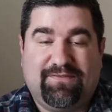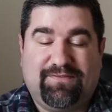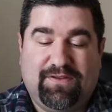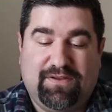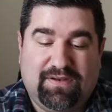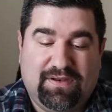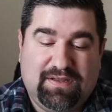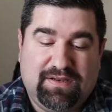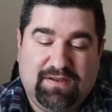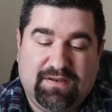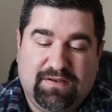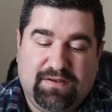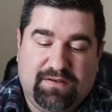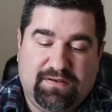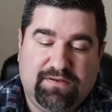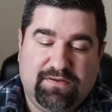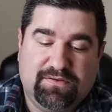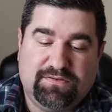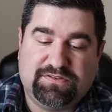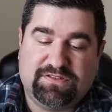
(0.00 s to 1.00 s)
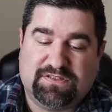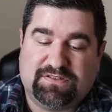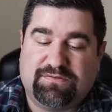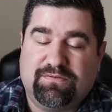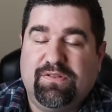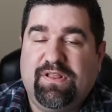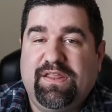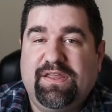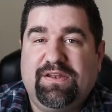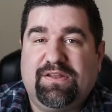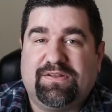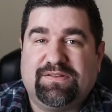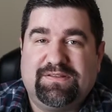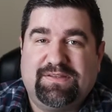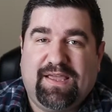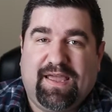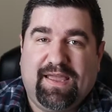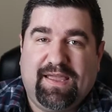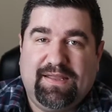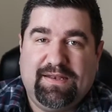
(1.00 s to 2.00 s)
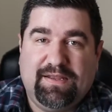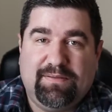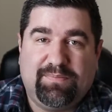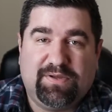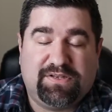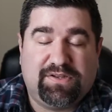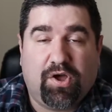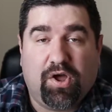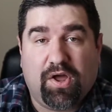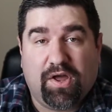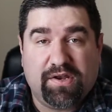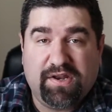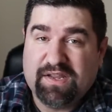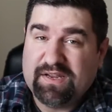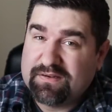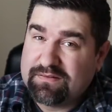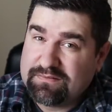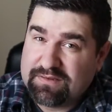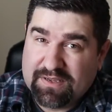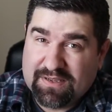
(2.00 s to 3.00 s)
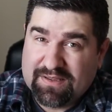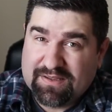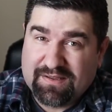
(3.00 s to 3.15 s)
If you needed to do just little tiny batoning,